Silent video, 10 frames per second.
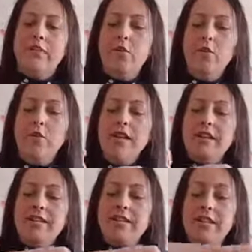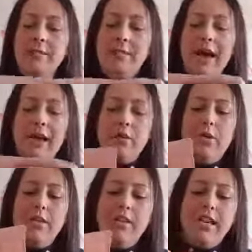Forwards,
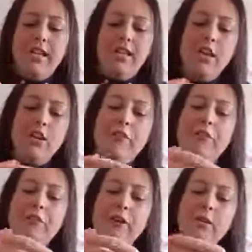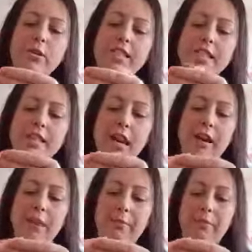backwards, until you've folded it
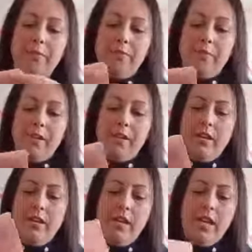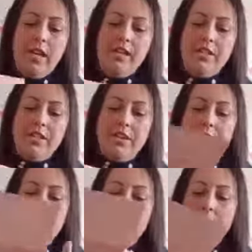up
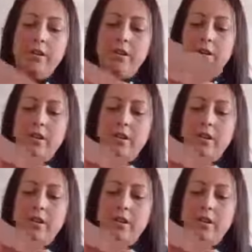into